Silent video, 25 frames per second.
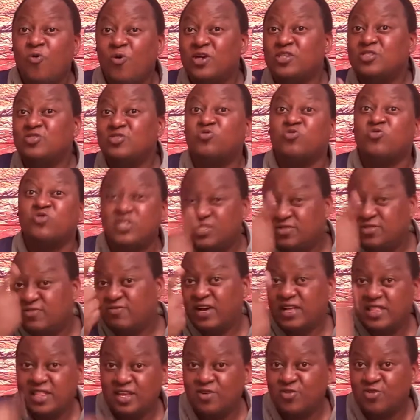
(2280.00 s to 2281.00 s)
was to his
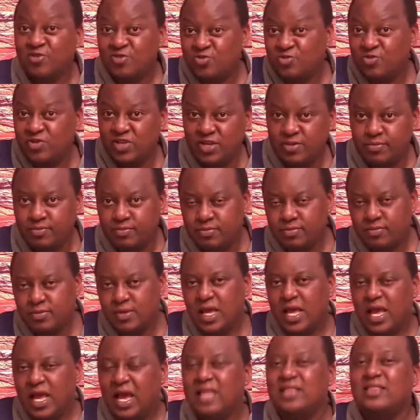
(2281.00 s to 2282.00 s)
father, not to him
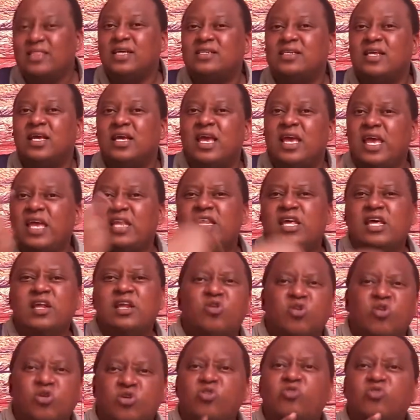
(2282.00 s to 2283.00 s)
and that any
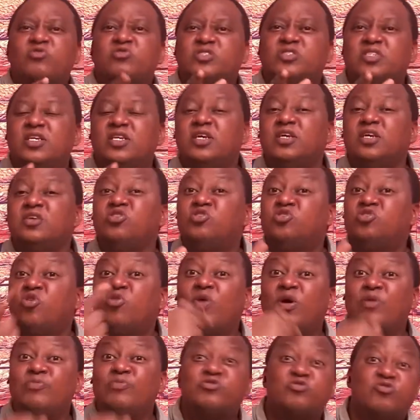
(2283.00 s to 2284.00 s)
loyalty
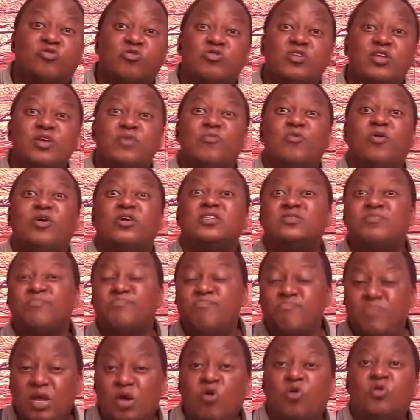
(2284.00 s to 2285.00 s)
Joab showed him was
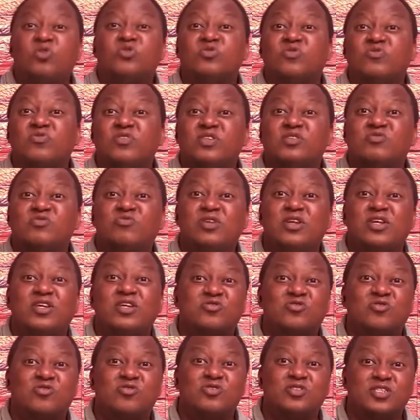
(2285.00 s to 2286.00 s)
because of his
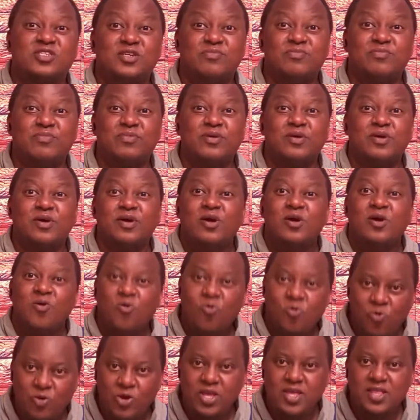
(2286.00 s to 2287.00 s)
relationship
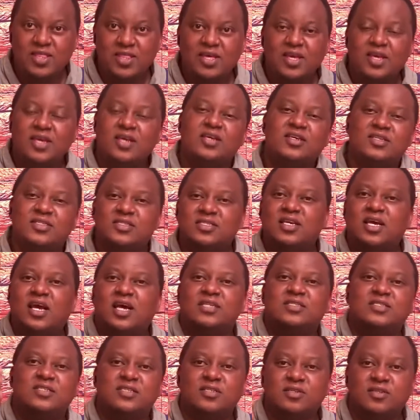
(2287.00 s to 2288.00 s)
with his
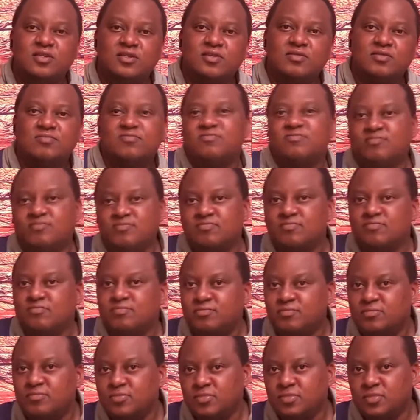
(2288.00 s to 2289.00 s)
cousin
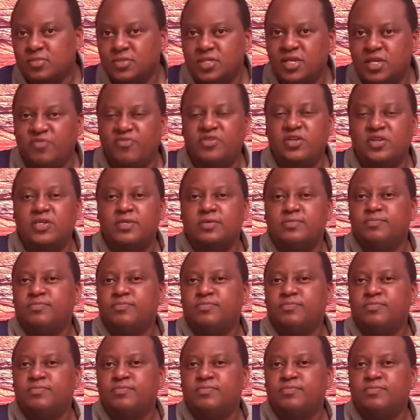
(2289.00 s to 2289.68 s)
David.